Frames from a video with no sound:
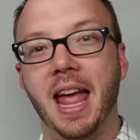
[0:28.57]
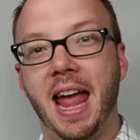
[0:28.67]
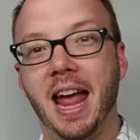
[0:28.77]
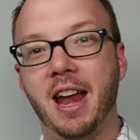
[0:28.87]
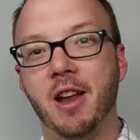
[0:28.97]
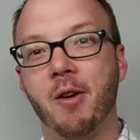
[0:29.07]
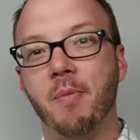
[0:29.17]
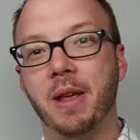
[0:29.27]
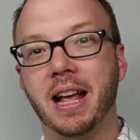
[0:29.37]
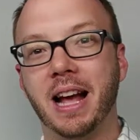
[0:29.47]
And
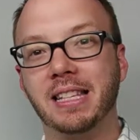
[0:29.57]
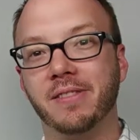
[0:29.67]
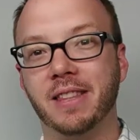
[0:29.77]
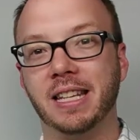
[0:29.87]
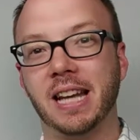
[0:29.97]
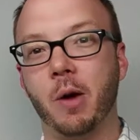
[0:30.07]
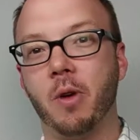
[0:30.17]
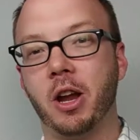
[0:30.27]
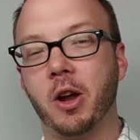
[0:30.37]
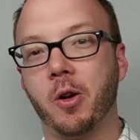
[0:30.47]
because of this, I
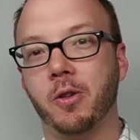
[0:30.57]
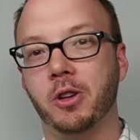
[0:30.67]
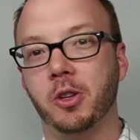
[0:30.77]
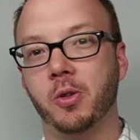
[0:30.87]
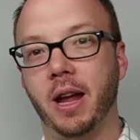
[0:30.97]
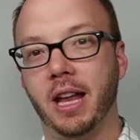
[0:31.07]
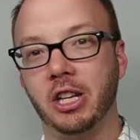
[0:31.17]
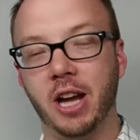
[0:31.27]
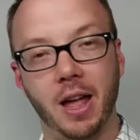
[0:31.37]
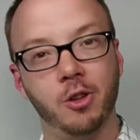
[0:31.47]
want to encourage you and
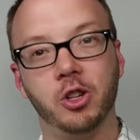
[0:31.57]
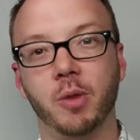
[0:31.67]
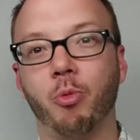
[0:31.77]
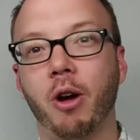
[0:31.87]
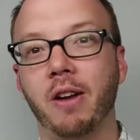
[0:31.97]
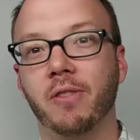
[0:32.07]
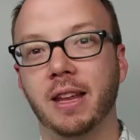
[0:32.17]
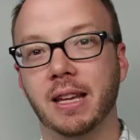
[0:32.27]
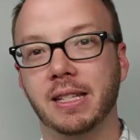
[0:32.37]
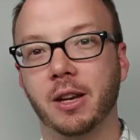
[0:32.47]
challenge you to prayerfully
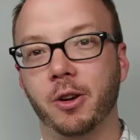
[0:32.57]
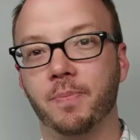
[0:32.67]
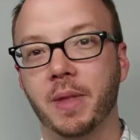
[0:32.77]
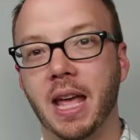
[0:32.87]
consider